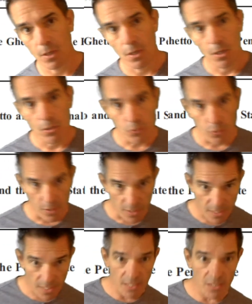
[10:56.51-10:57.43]
So the
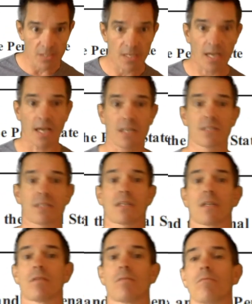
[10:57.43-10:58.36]
key is to ask,
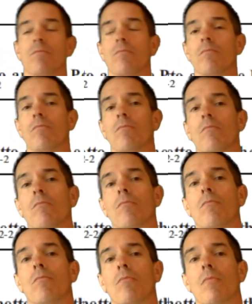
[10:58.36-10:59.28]

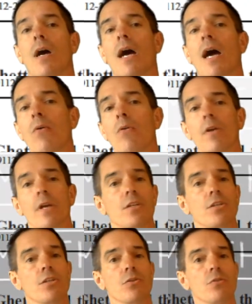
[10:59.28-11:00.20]
how are
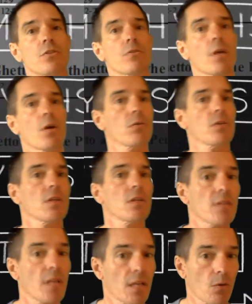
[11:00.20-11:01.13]
issues surrounding
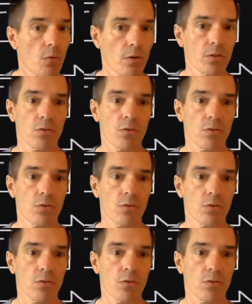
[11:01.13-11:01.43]
Taekwondo